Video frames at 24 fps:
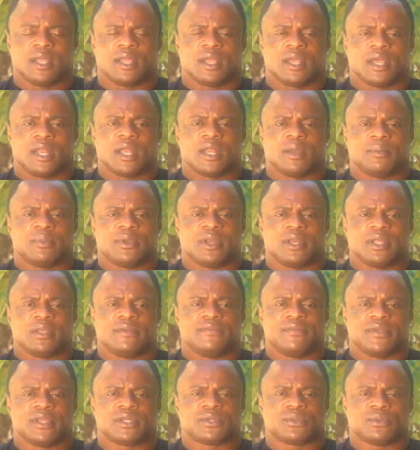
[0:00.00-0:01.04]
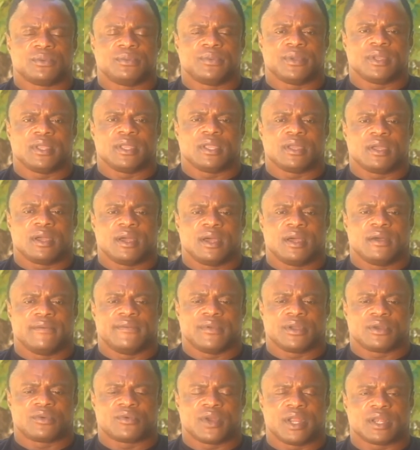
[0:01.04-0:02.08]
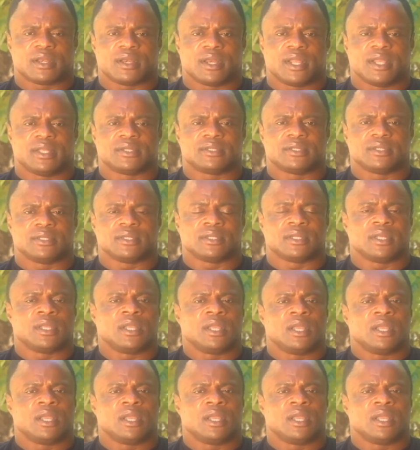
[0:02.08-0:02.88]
and I believe this will be of a great lesson.